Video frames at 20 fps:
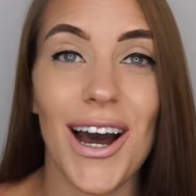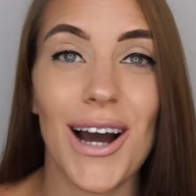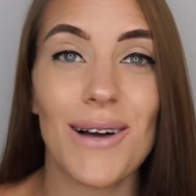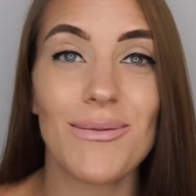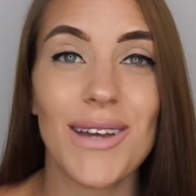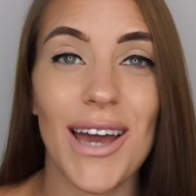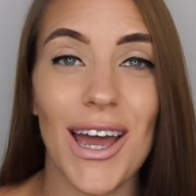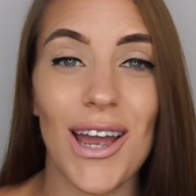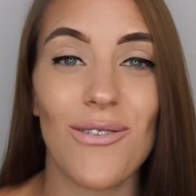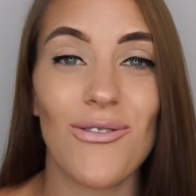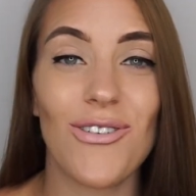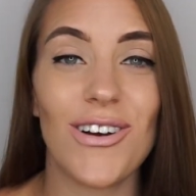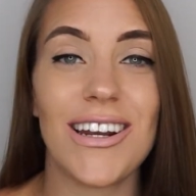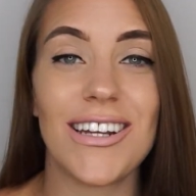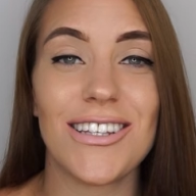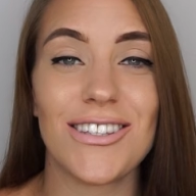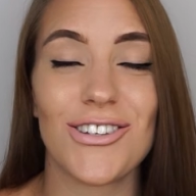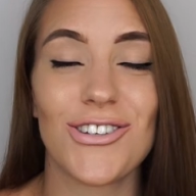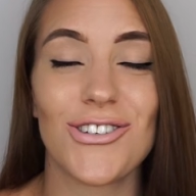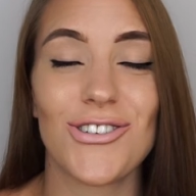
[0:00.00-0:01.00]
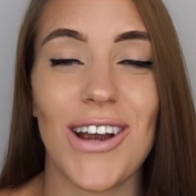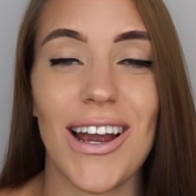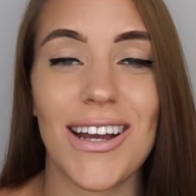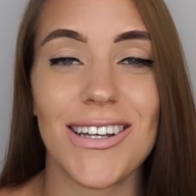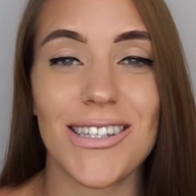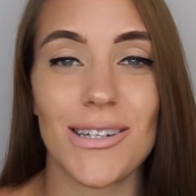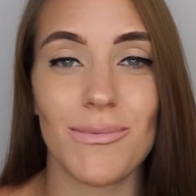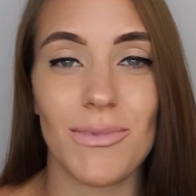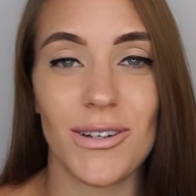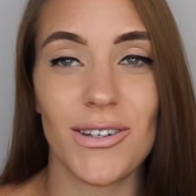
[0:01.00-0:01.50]
I'm getting really
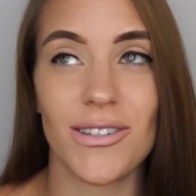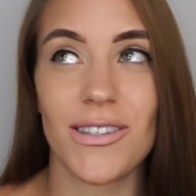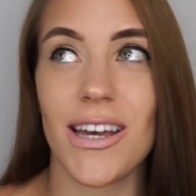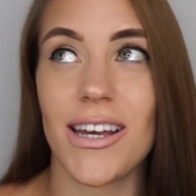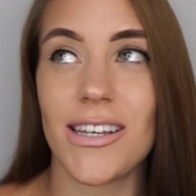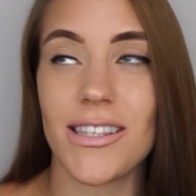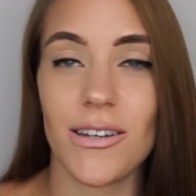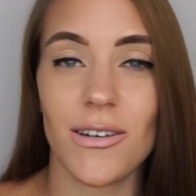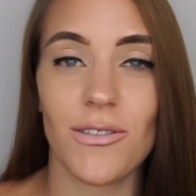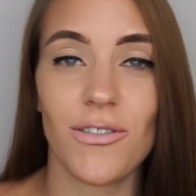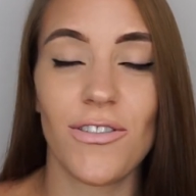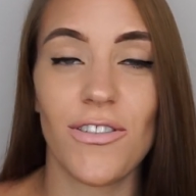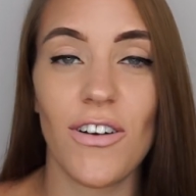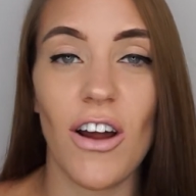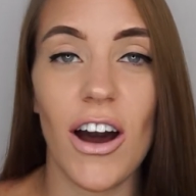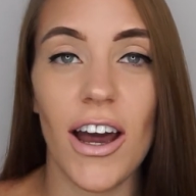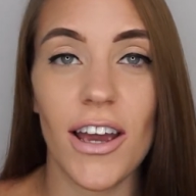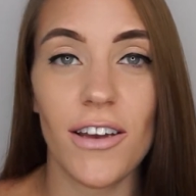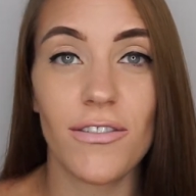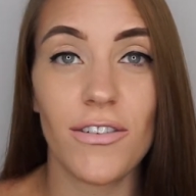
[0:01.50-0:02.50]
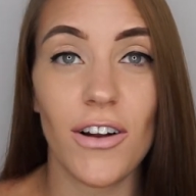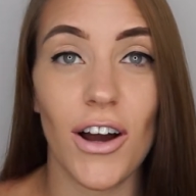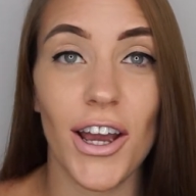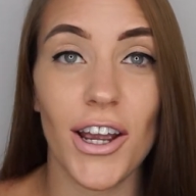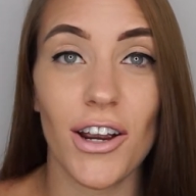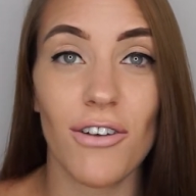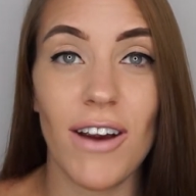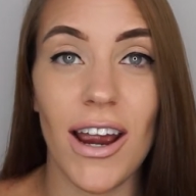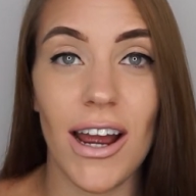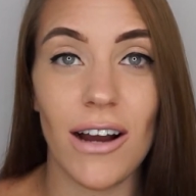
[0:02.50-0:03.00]
distracted because there's a fly
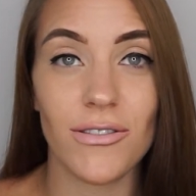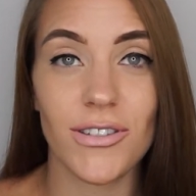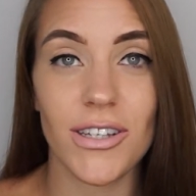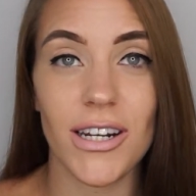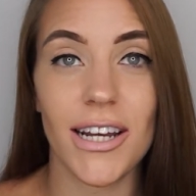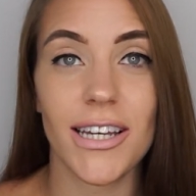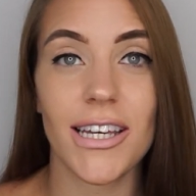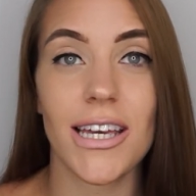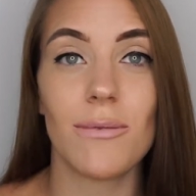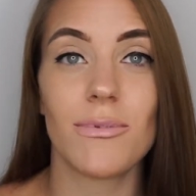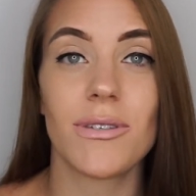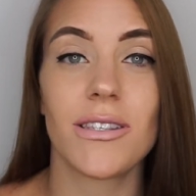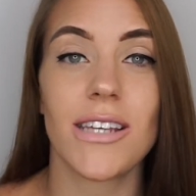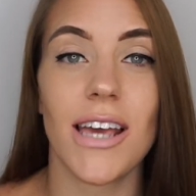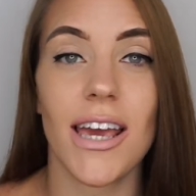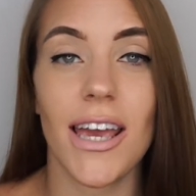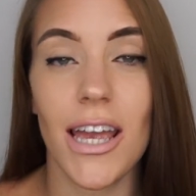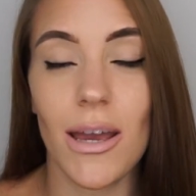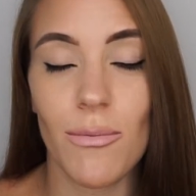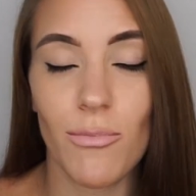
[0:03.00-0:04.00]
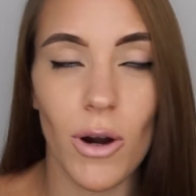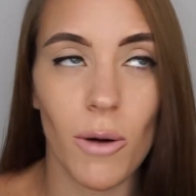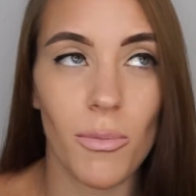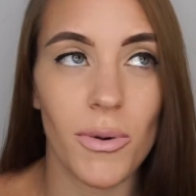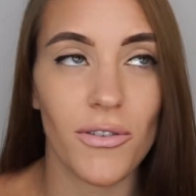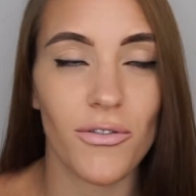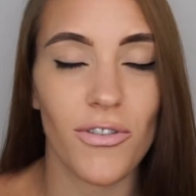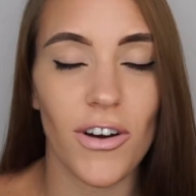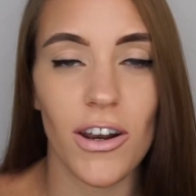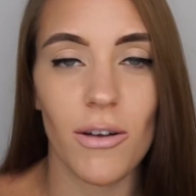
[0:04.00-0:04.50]
flying around and I keep seeing it pop
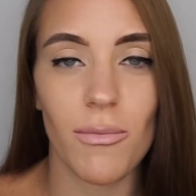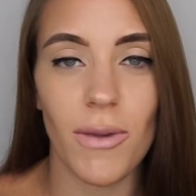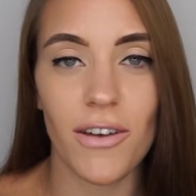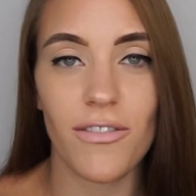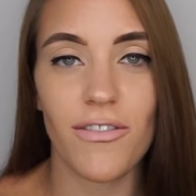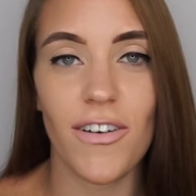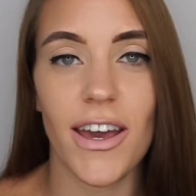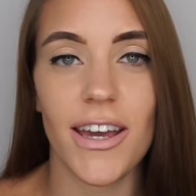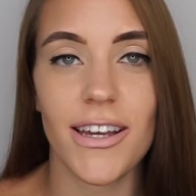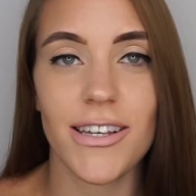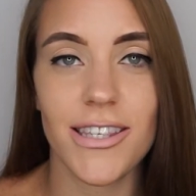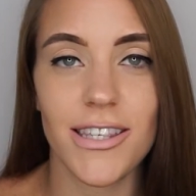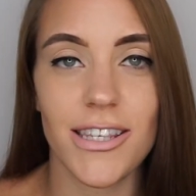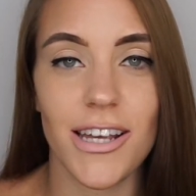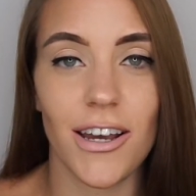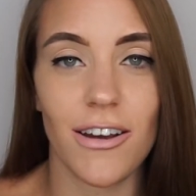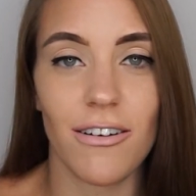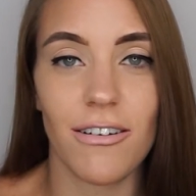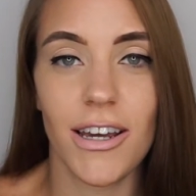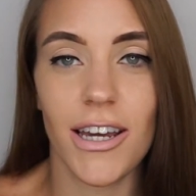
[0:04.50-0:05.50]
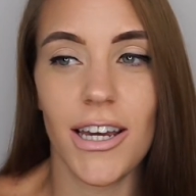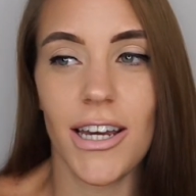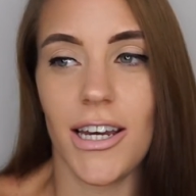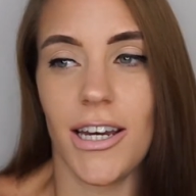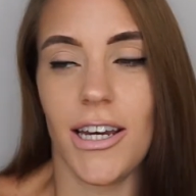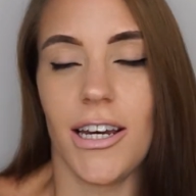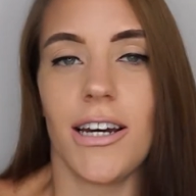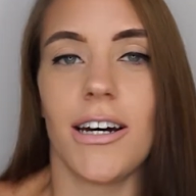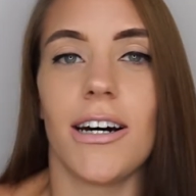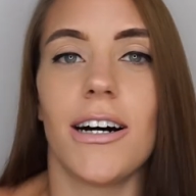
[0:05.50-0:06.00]
in front of my face. So,
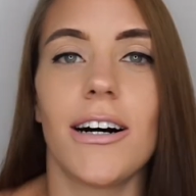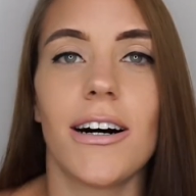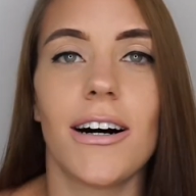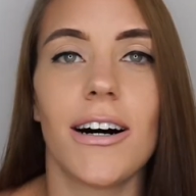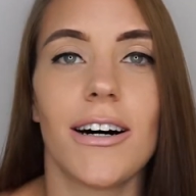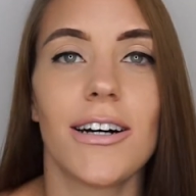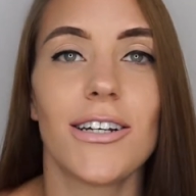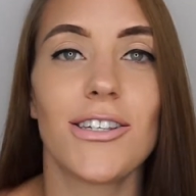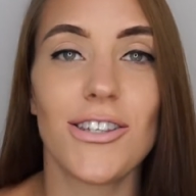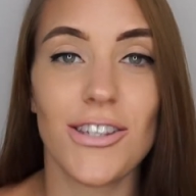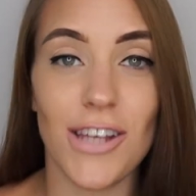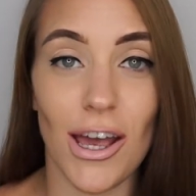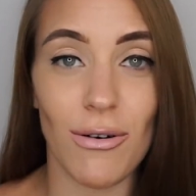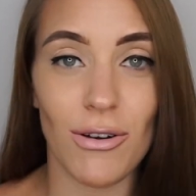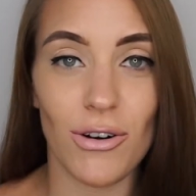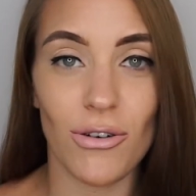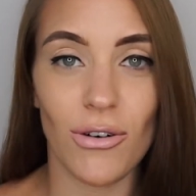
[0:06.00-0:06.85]
so